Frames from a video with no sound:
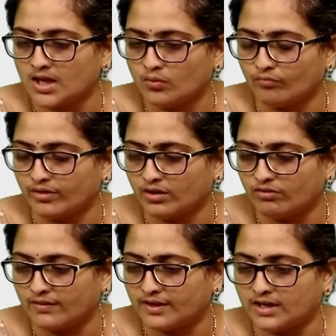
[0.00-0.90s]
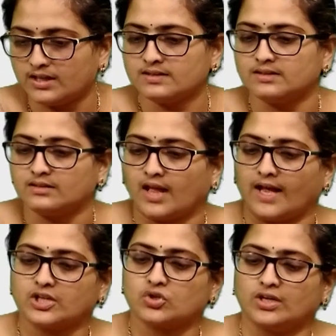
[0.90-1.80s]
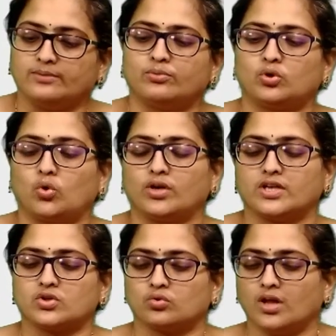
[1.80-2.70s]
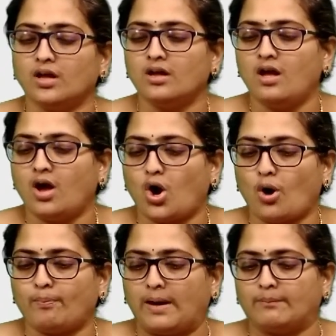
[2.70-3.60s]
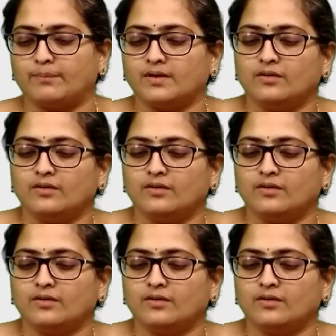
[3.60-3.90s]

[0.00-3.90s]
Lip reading: V1, that is the actual input voltage to the op amp.